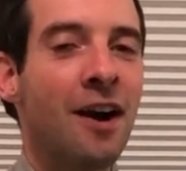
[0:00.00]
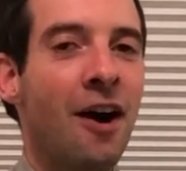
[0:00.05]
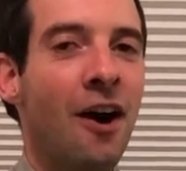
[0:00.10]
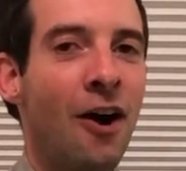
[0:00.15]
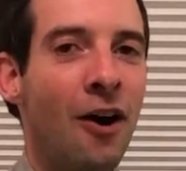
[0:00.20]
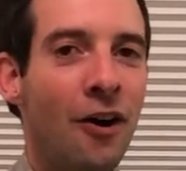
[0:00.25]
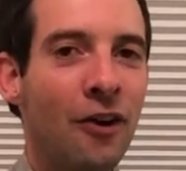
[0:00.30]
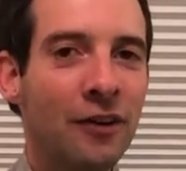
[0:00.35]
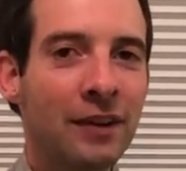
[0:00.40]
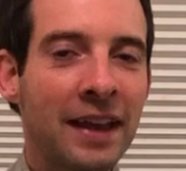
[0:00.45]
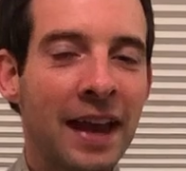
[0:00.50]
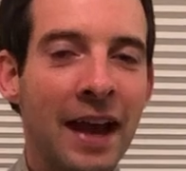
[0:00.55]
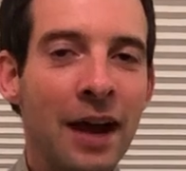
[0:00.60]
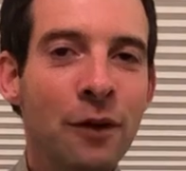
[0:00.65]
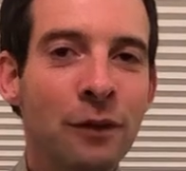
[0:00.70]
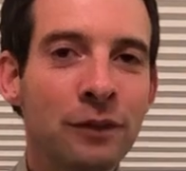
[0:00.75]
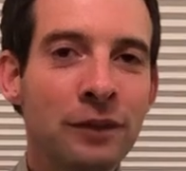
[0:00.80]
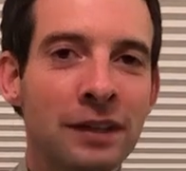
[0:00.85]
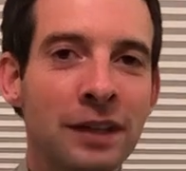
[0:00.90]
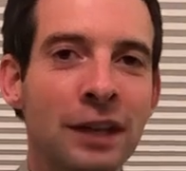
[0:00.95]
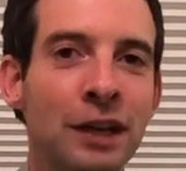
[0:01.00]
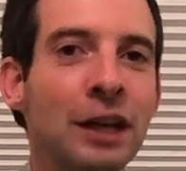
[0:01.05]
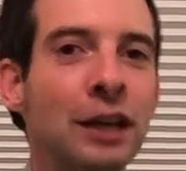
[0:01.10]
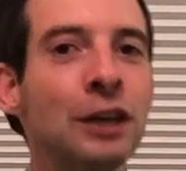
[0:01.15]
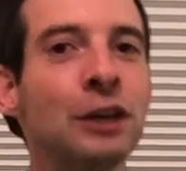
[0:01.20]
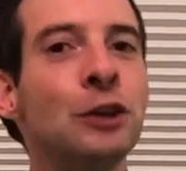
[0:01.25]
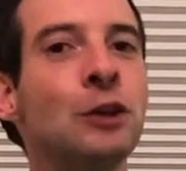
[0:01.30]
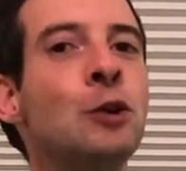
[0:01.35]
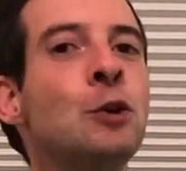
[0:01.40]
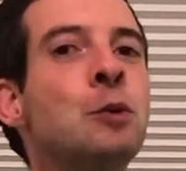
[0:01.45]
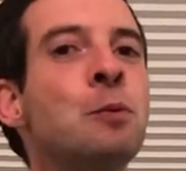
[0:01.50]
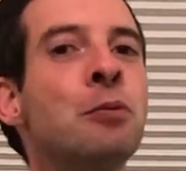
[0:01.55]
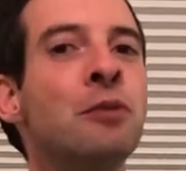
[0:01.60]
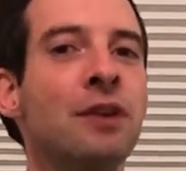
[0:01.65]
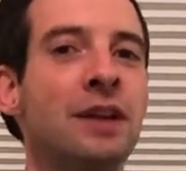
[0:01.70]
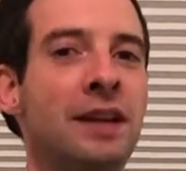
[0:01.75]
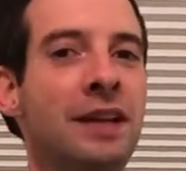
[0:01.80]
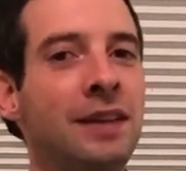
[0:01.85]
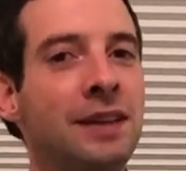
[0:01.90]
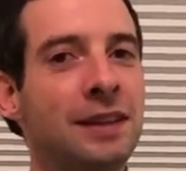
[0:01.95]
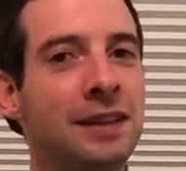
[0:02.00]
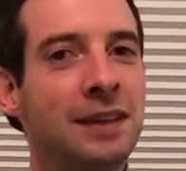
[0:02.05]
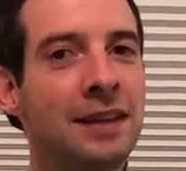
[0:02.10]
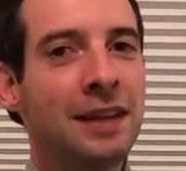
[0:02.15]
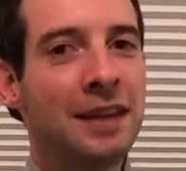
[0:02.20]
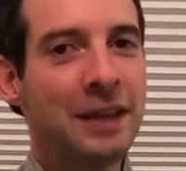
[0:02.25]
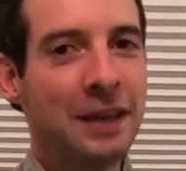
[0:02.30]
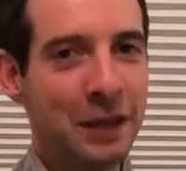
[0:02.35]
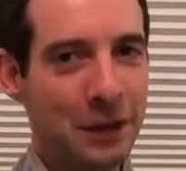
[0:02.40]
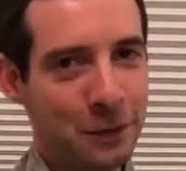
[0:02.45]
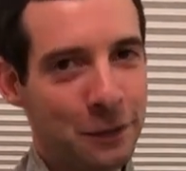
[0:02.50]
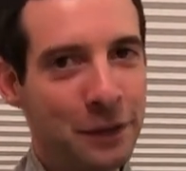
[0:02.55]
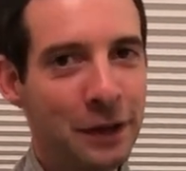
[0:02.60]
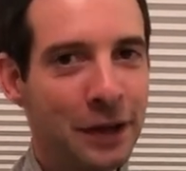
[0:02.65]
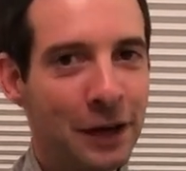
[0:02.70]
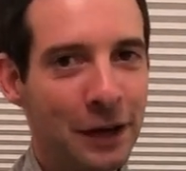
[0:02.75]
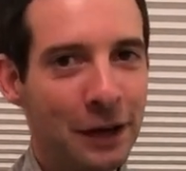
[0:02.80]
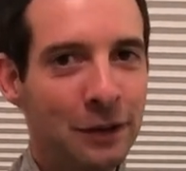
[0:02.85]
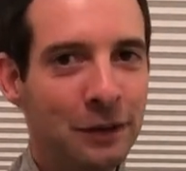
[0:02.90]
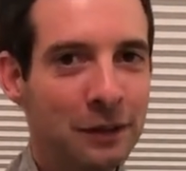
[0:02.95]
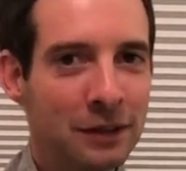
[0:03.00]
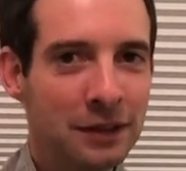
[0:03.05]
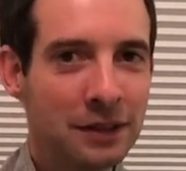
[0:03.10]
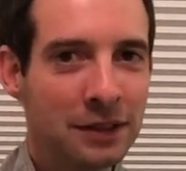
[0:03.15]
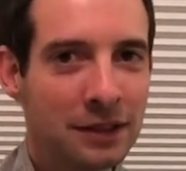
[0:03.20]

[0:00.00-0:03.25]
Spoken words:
I'll count, you breathe. Here we go.